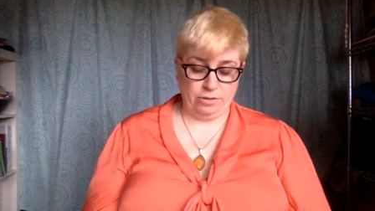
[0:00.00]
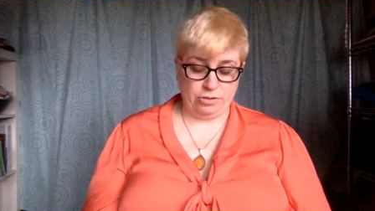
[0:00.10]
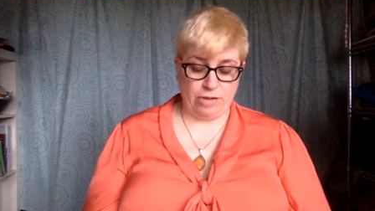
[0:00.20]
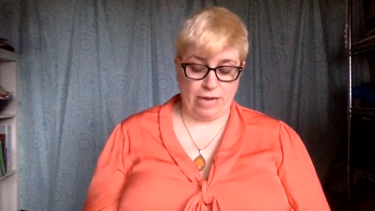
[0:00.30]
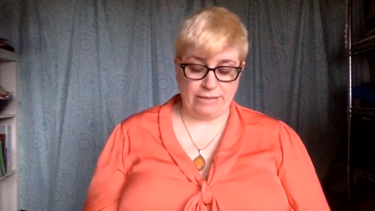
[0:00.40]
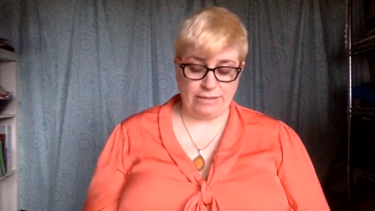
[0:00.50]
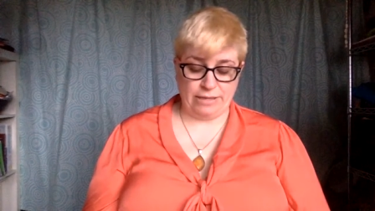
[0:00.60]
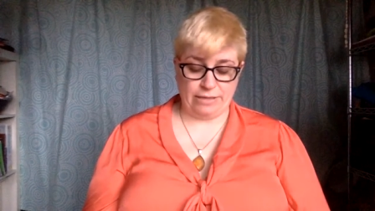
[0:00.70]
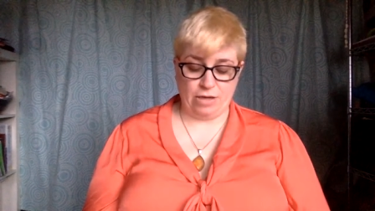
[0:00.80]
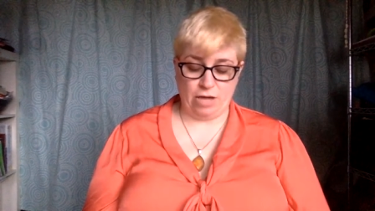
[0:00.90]
Try to
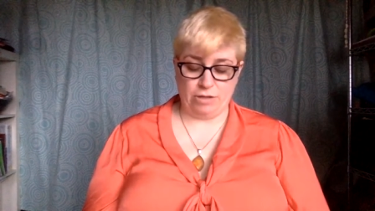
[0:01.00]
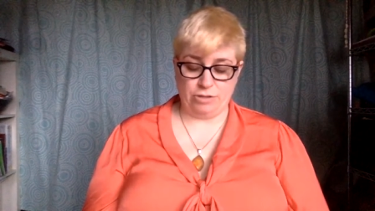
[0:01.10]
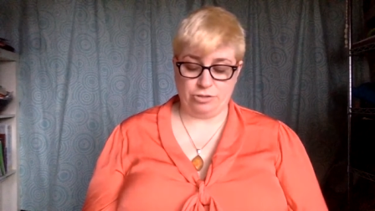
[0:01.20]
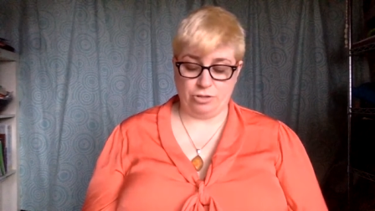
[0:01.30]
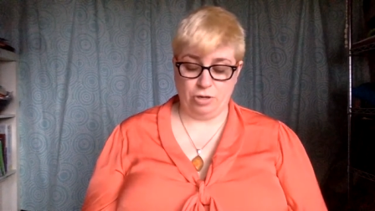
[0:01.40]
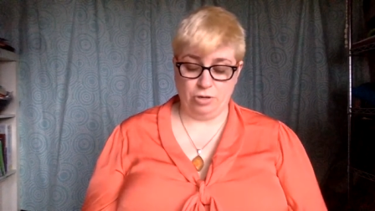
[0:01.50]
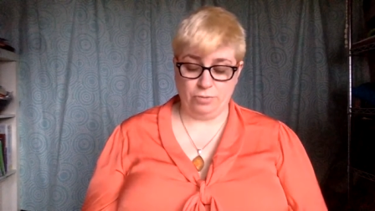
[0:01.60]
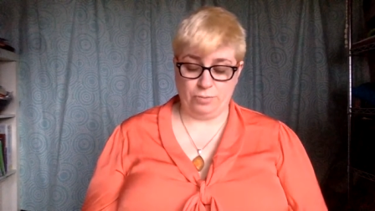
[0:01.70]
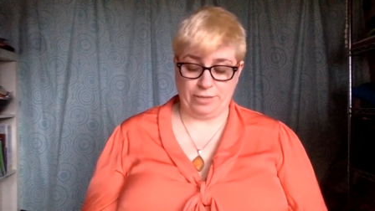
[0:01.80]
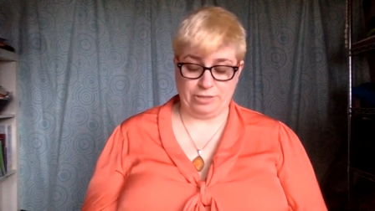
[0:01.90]
acknowledge your own
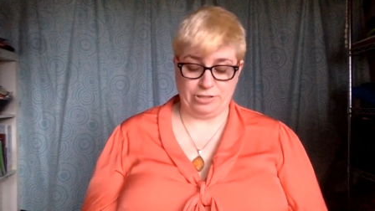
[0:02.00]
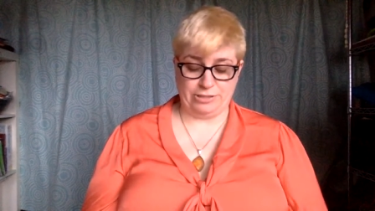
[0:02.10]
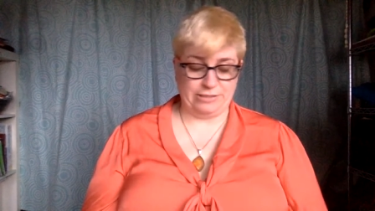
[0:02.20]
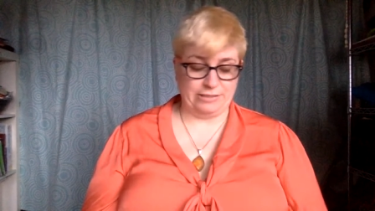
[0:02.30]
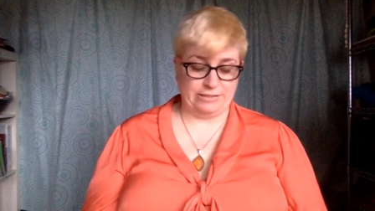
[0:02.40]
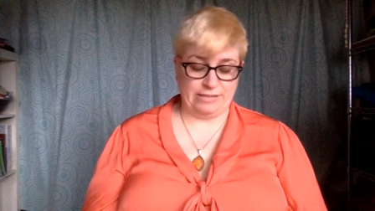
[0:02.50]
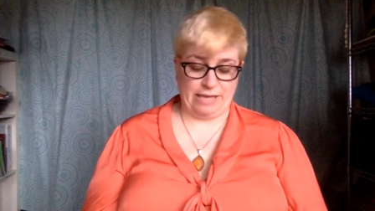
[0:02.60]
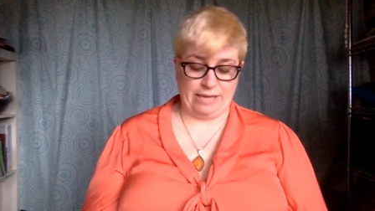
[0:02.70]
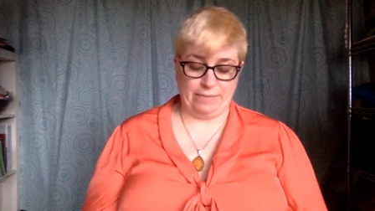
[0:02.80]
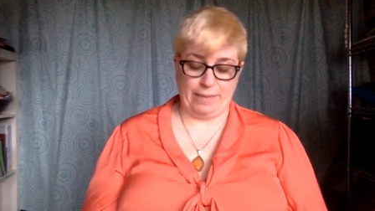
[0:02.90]
prejudices
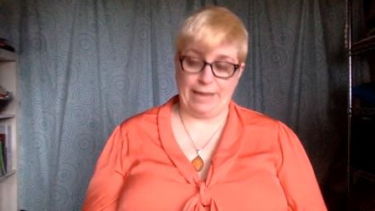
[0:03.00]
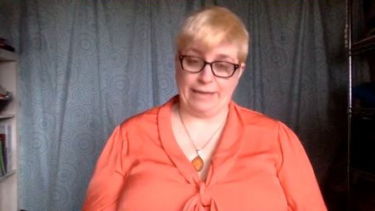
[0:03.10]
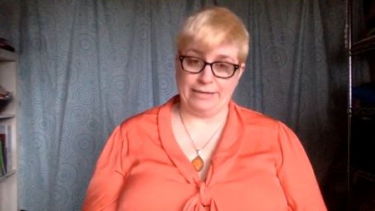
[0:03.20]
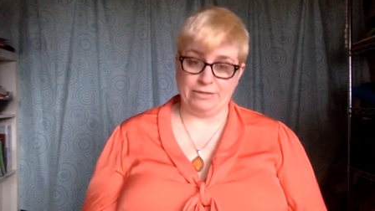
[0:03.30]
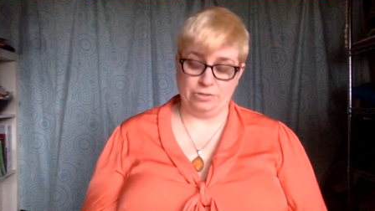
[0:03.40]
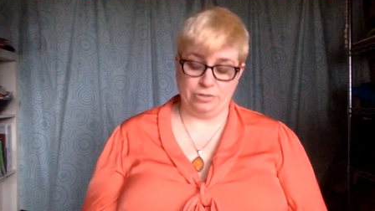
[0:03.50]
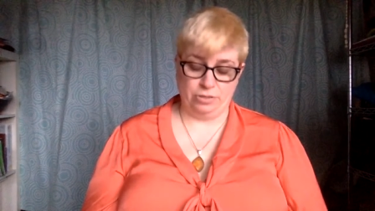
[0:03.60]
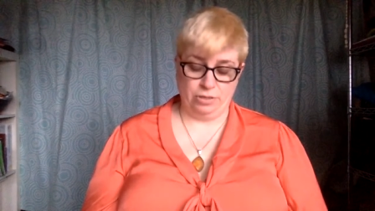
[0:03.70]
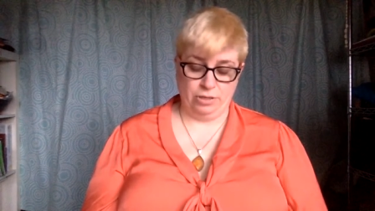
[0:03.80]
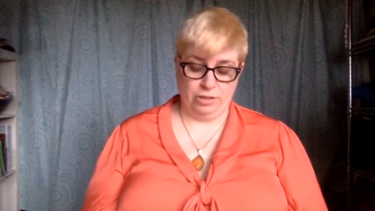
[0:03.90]
and baggage.
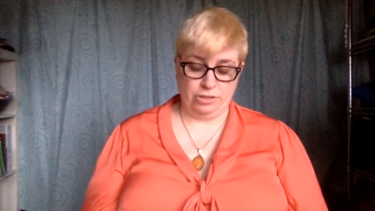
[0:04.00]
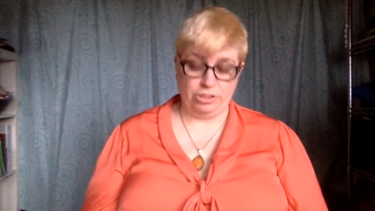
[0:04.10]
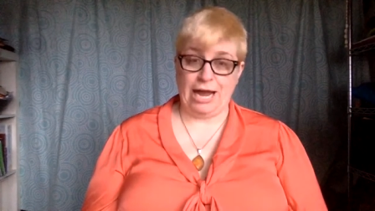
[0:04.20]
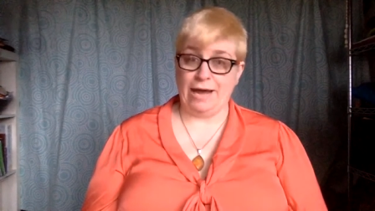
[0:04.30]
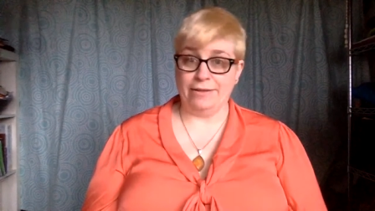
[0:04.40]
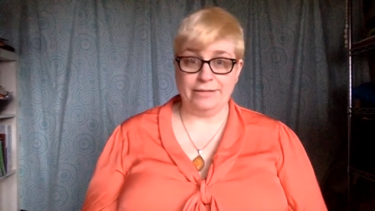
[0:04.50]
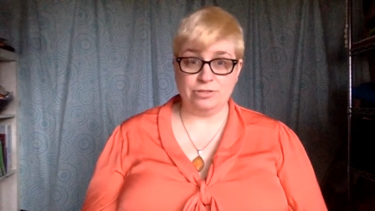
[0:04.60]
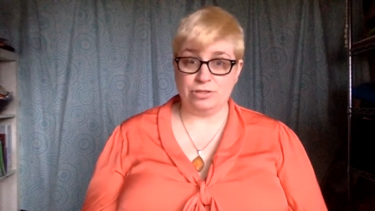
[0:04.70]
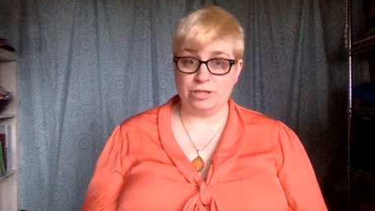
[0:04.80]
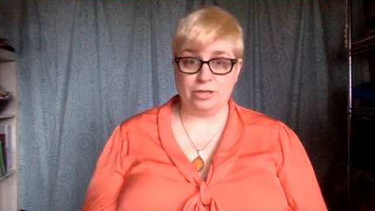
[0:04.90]

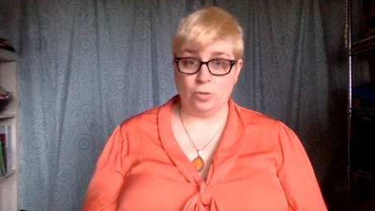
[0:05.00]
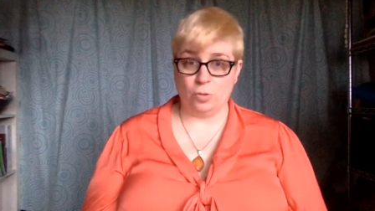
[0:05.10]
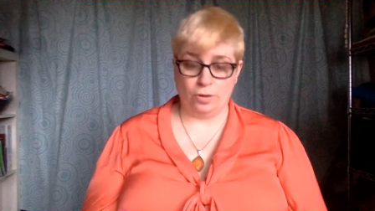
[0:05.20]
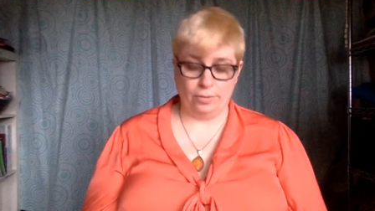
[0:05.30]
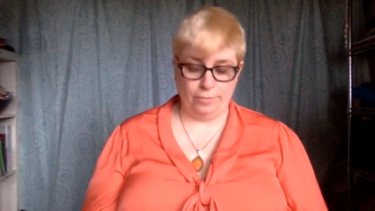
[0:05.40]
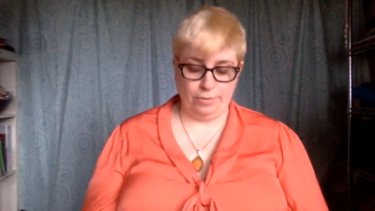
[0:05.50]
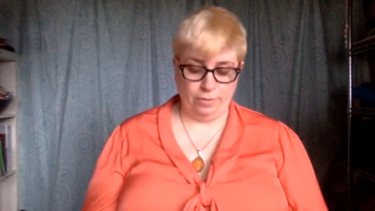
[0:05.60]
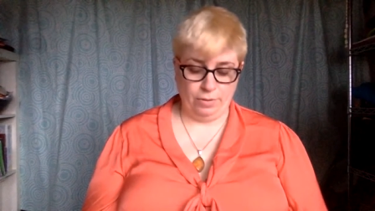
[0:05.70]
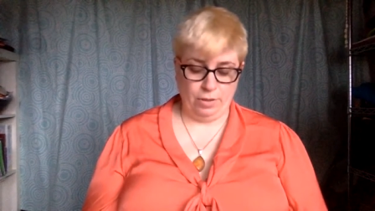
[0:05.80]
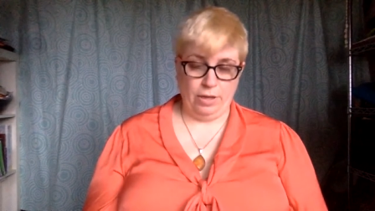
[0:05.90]
Challenge the norm.
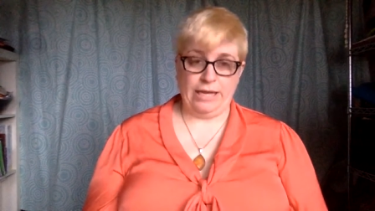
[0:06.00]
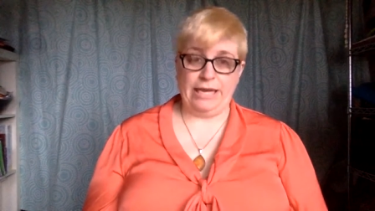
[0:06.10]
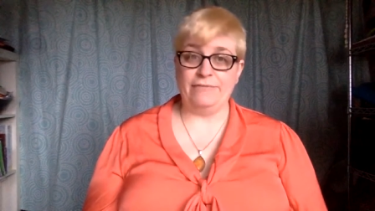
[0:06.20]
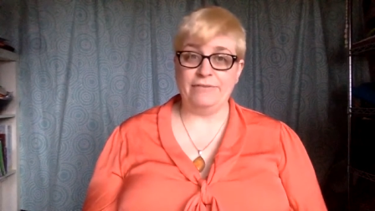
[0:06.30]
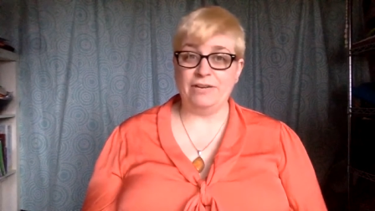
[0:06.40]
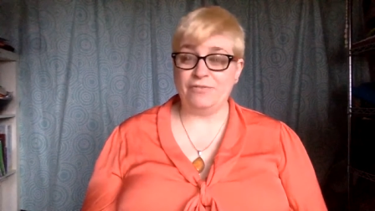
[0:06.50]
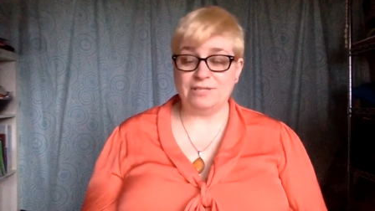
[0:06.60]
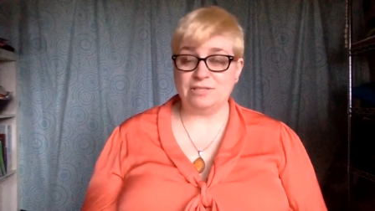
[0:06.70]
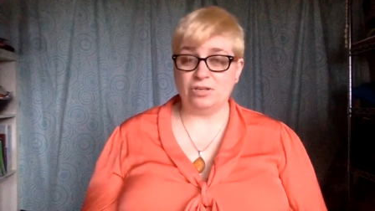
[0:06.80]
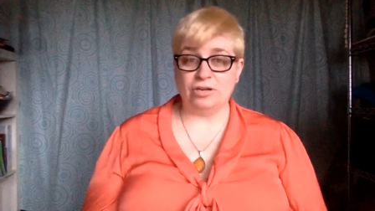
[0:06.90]
Even if
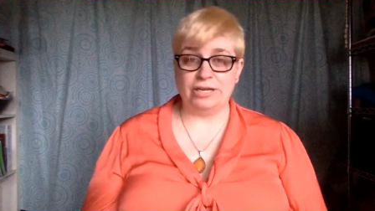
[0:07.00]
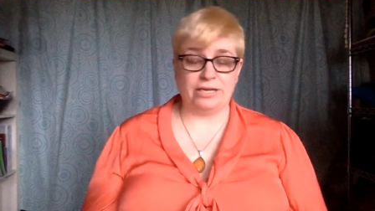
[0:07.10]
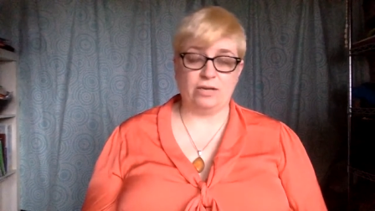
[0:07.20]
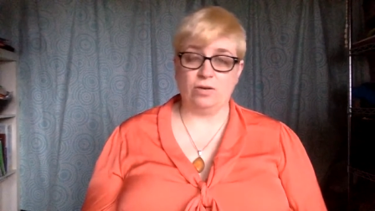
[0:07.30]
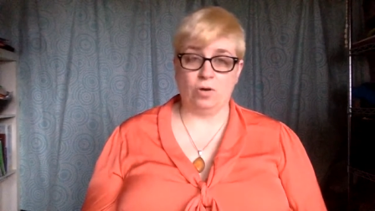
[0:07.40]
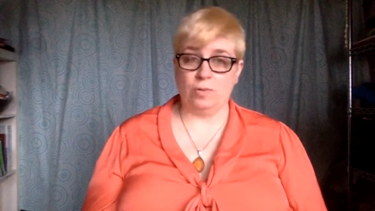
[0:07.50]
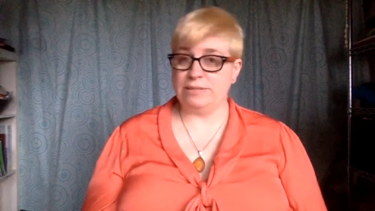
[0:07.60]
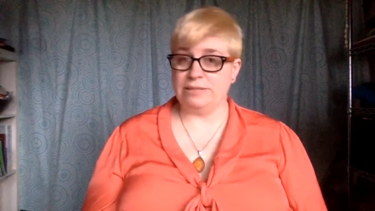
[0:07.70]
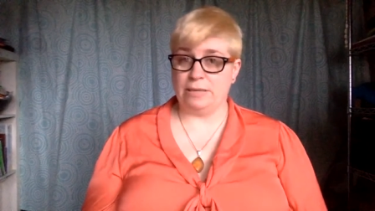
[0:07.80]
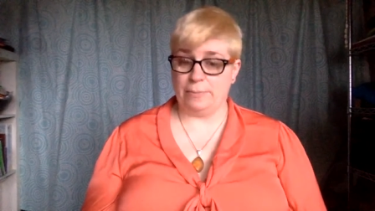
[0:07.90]
it's good, it can
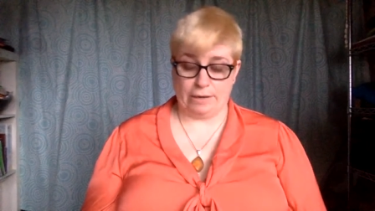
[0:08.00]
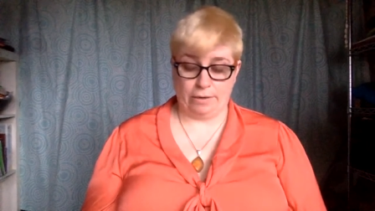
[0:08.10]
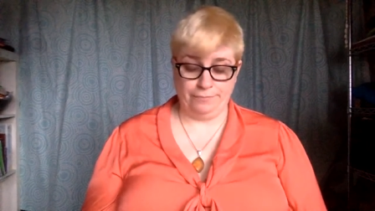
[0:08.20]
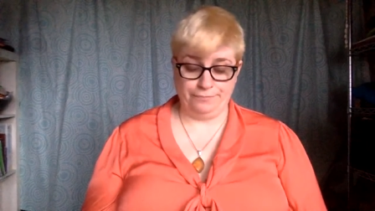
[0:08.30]
always get better.